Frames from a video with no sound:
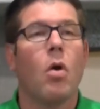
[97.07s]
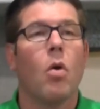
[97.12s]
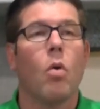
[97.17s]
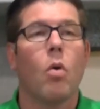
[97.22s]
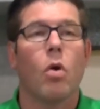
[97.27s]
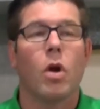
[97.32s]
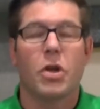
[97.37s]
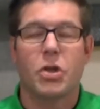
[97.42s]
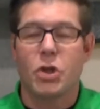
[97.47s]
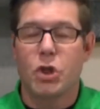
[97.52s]

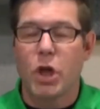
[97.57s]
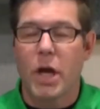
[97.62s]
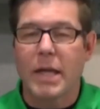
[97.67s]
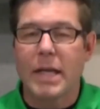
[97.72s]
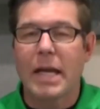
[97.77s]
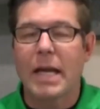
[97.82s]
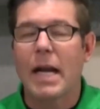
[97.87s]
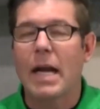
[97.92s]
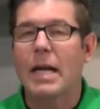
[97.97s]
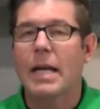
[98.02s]
or a
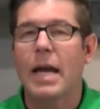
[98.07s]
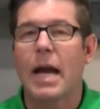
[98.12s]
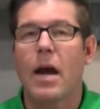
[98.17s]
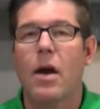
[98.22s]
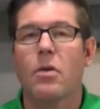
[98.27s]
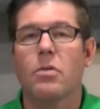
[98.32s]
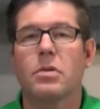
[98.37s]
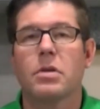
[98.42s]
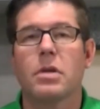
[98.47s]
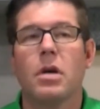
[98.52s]
checking
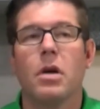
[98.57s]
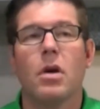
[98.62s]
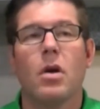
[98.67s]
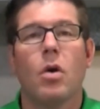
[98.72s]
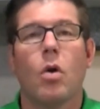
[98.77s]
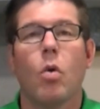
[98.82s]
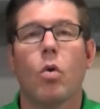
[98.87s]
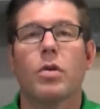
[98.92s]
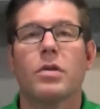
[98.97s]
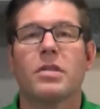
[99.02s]
account
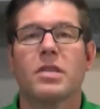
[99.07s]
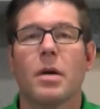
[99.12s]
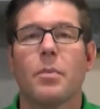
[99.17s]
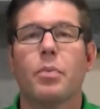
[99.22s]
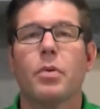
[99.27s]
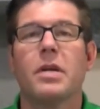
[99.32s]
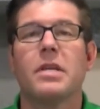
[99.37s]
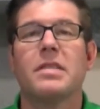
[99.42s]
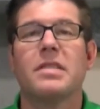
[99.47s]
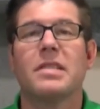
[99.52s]
or
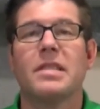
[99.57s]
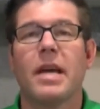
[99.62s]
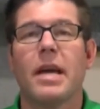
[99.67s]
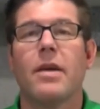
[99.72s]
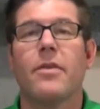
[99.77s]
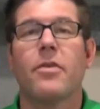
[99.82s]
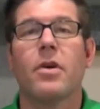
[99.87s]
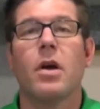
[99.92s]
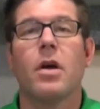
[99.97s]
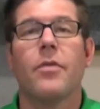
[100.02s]
someplace
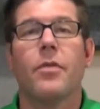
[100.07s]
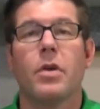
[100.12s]
safe